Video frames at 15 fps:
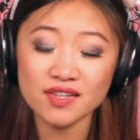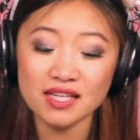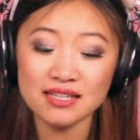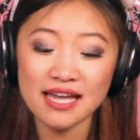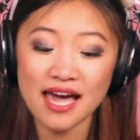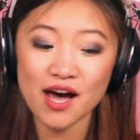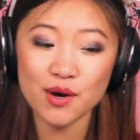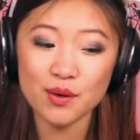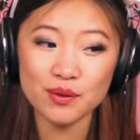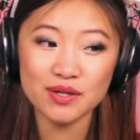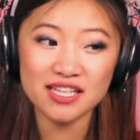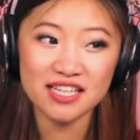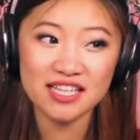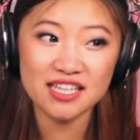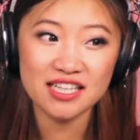Now,
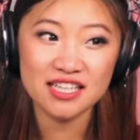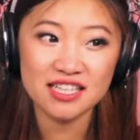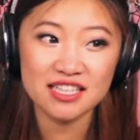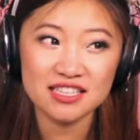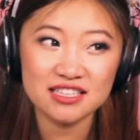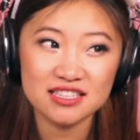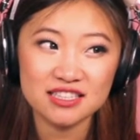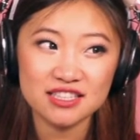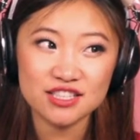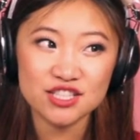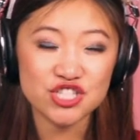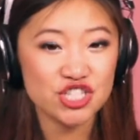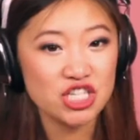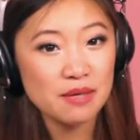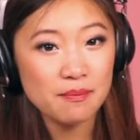
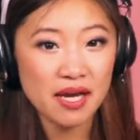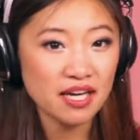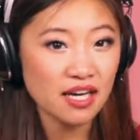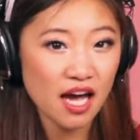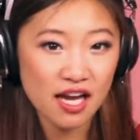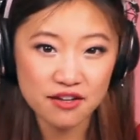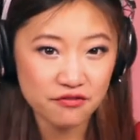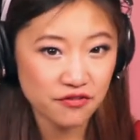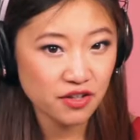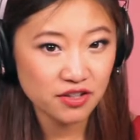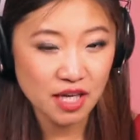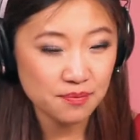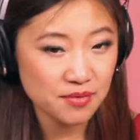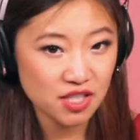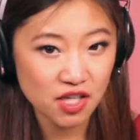she may not have filled
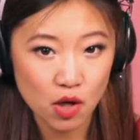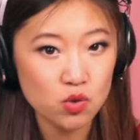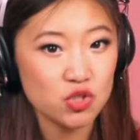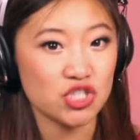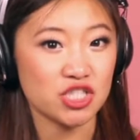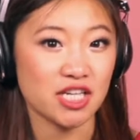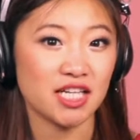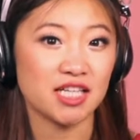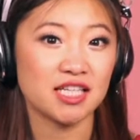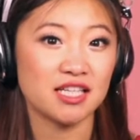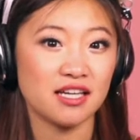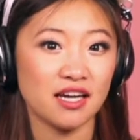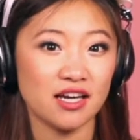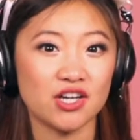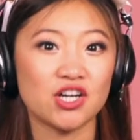up the ocean
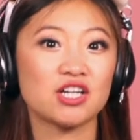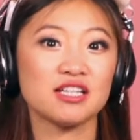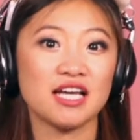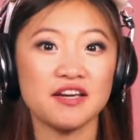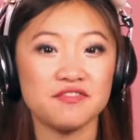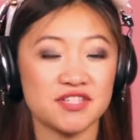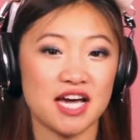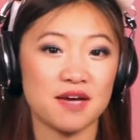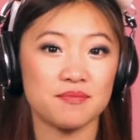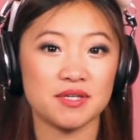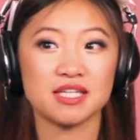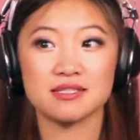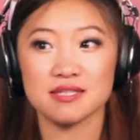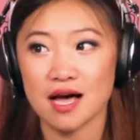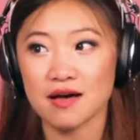in her lifetime,
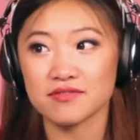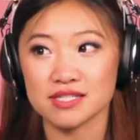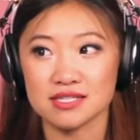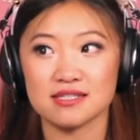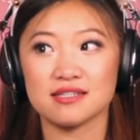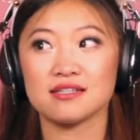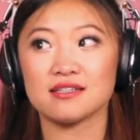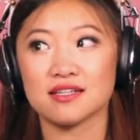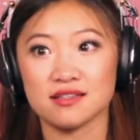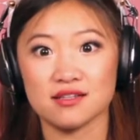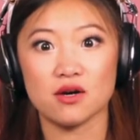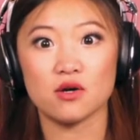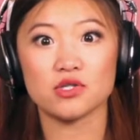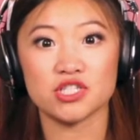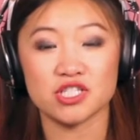because obviously, like,
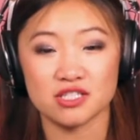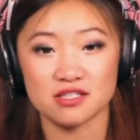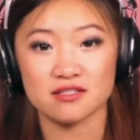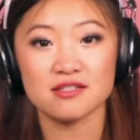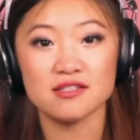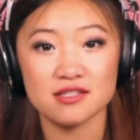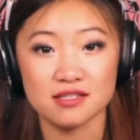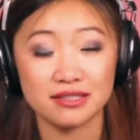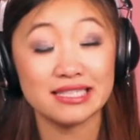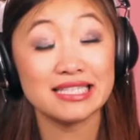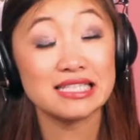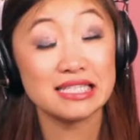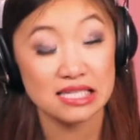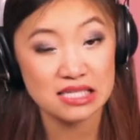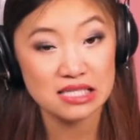the ocean still
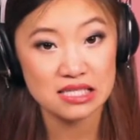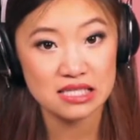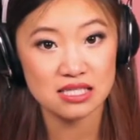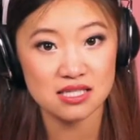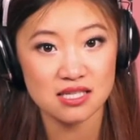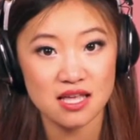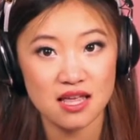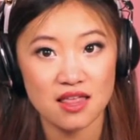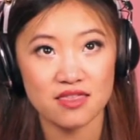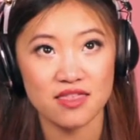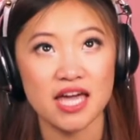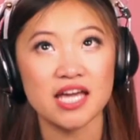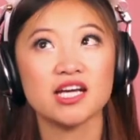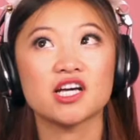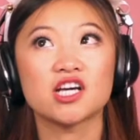exists,
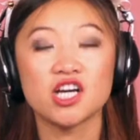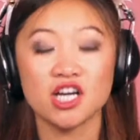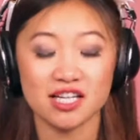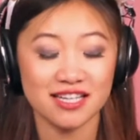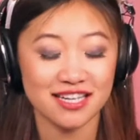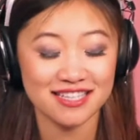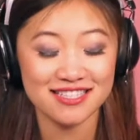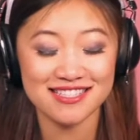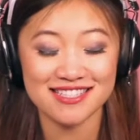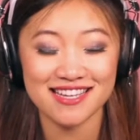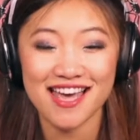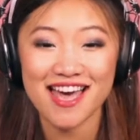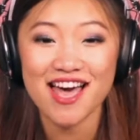thank goodness.